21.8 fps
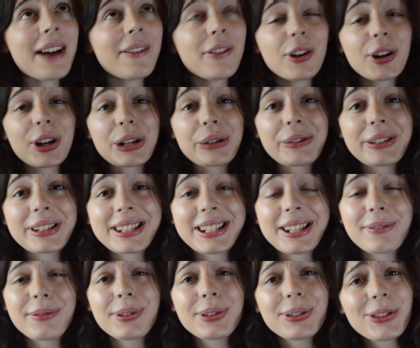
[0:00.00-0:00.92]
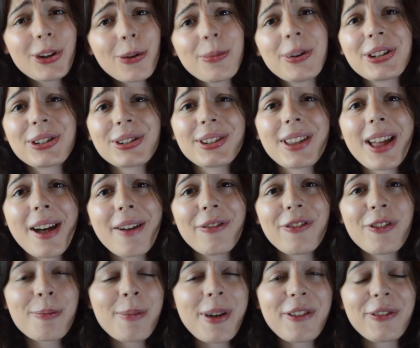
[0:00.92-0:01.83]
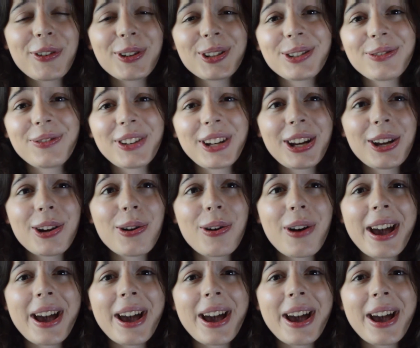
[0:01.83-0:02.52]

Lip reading: I've already received so much love from my first video,